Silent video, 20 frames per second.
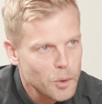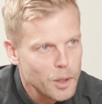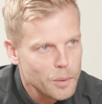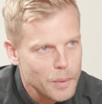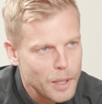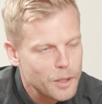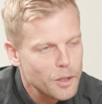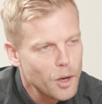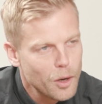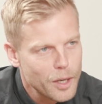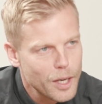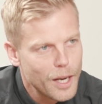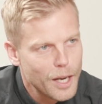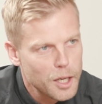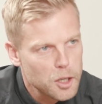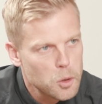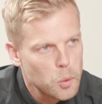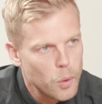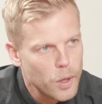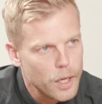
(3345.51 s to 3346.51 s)
I'm like, "No, yeah, I
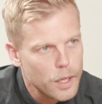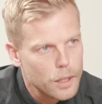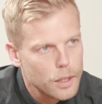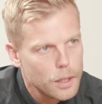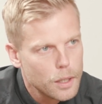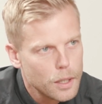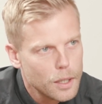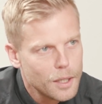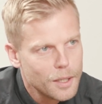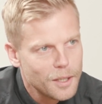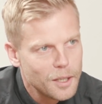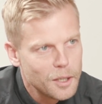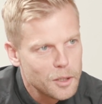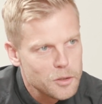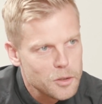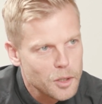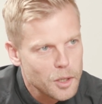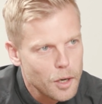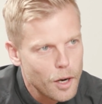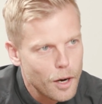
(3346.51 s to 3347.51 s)
quit
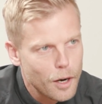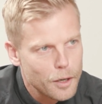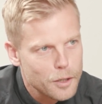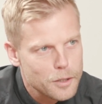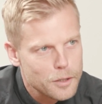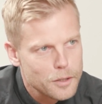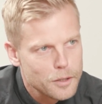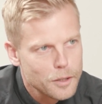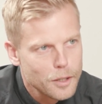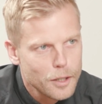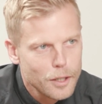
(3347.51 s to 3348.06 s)
cigars.